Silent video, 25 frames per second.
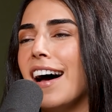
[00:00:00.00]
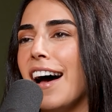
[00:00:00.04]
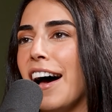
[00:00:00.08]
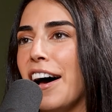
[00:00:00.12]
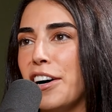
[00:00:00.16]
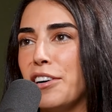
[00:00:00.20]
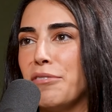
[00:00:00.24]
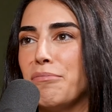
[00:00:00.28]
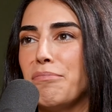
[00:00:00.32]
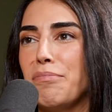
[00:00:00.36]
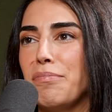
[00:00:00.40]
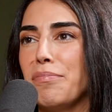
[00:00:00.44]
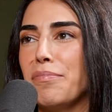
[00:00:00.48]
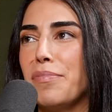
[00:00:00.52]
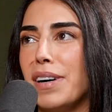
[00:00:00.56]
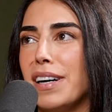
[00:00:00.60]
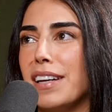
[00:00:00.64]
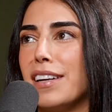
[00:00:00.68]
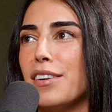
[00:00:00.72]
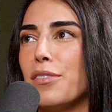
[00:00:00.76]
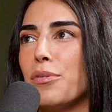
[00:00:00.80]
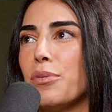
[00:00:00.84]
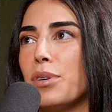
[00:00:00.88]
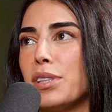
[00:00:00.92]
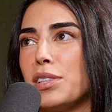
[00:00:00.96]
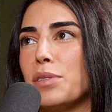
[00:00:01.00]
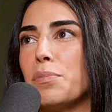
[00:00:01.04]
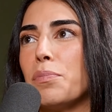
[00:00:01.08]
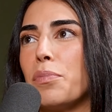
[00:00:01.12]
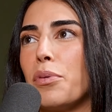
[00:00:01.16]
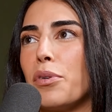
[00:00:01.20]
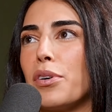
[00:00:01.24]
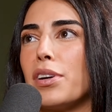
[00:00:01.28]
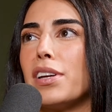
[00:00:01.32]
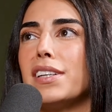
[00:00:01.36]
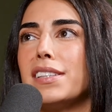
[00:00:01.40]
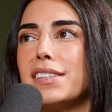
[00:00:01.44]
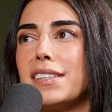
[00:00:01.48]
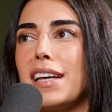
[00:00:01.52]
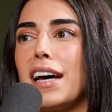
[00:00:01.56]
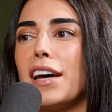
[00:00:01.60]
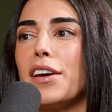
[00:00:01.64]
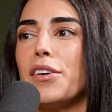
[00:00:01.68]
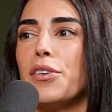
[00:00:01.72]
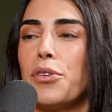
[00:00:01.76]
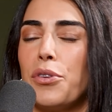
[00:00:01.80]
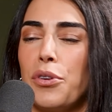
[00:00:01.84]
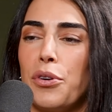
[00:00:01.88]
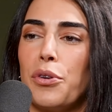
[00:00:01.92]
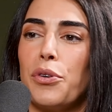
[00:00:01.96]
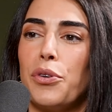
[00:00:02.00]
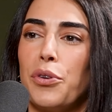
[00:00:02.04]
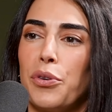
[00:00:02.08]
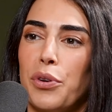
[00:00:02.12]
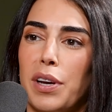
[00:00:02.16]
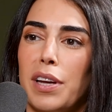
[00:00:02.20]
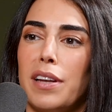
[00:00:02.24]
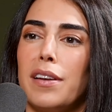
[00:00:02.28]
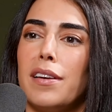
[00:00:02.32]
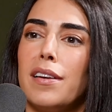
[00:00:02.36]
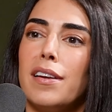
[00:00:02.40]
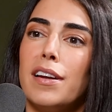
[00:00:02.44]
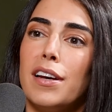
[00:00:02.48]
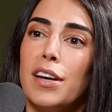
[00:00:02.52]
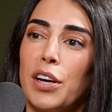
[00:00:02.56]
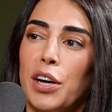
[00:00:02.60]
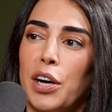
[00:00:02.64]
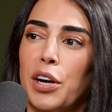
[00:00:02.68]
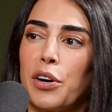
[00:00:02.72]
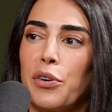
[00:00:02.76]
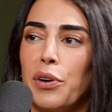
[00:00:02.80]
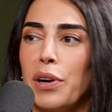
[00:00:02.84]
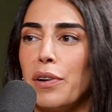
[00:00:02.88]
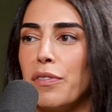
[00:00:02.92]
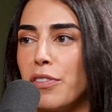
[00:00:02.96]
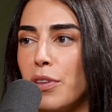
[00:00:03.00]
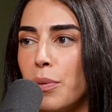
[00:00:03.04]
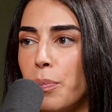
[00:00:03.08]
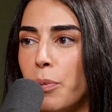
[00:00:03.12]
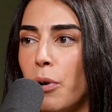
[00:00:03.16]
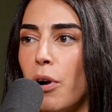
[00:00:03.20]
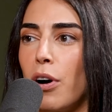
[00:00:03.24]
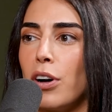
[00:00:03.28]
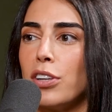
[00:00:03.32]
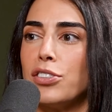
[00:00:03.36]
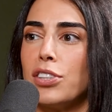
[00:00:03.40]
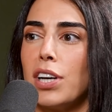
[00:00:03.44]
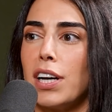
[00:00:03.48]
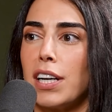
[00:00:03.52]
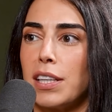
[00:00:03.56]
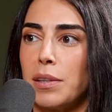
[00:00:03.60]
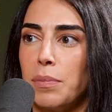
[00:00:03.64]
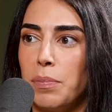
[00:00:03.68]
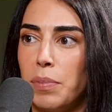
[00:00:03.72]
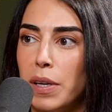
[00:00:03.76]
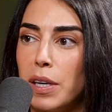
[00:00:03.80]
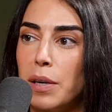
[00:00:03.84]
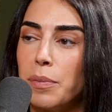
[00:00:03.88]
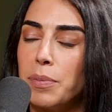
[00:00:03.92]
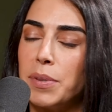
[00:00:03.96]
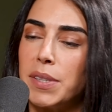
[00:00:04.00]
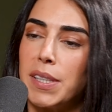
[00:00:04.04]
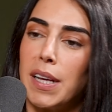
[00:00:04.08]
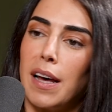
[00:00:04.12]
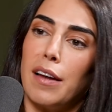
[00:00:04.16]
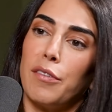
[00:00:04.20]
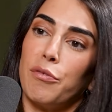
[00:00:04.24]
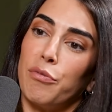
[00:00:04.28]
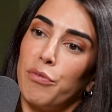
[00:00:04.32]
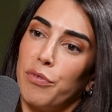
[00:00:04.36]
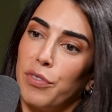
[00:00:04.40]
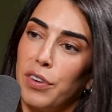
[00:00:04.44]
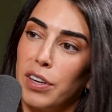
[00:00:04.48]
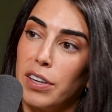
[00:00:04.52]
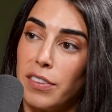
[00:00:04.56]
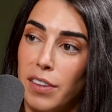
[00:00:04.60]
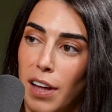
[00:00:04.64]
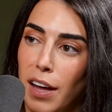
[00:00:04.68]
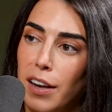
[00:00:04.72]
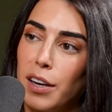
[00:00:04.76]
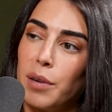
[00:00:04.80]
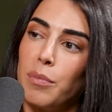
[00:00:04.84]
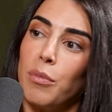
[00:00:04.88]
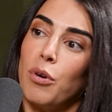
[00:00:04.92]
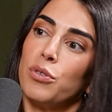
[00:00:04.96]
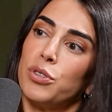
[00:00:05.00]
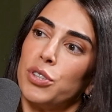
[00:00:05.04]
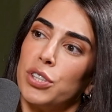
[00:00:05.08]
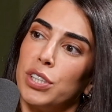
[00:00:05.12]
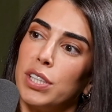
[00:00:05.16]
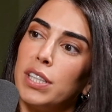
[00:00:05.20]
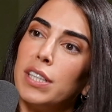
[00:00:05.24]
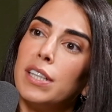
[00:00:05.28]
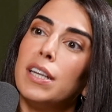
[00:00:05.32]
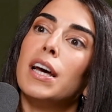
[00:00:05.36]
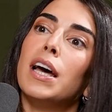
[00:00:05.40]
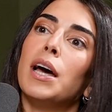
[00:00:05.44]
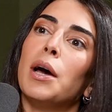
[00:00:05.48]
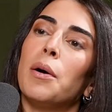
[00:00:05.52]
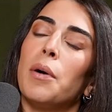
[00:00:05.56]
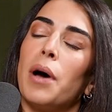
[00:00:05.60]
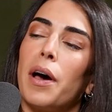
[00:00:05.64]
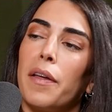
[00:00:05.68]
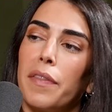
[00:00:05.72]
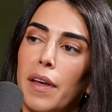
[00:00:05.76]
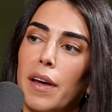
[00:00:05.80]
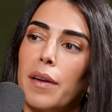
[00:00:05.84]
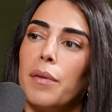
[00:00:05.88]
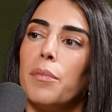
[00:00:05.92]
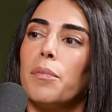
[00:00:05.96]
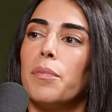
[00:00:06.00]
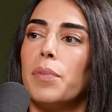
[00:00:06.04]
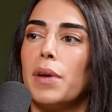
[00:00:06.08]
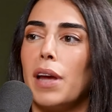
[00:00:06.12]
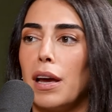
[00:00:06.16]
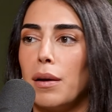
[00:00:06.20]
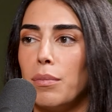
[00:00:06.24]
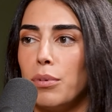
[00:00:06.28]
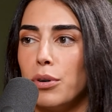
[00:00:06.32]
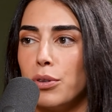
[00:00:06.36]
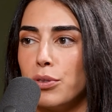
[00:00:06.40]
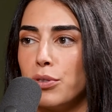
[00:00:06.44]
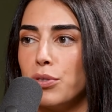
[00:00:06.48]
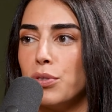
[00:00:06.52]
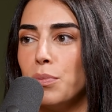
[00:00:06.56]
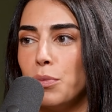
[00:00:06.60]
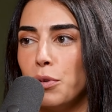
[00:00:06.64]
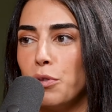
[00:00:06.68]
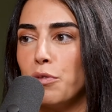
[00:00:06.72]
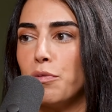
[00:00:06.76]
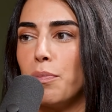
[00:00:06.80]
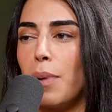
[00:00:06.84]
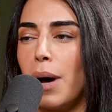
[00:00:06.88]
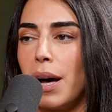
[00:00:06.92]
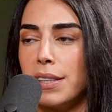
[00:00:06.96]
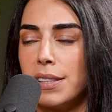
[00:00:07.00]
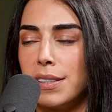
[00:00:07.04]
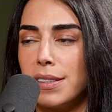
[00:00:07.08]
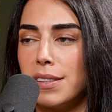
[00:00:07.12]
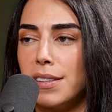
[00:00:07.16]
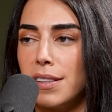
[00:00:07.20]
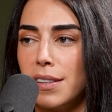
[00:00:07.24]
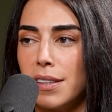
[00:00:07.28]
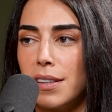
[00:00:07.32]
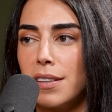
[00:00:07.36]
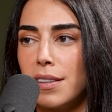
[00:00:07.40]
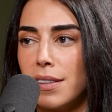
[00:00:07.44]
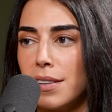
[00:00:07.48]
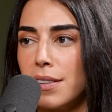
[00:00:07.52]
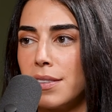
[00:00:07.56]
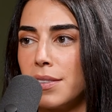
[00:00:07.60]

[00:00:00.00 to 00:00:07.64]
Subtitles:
But what's important is that, you can grieve the project, be upset, feel that emotion, and then be able to move past it.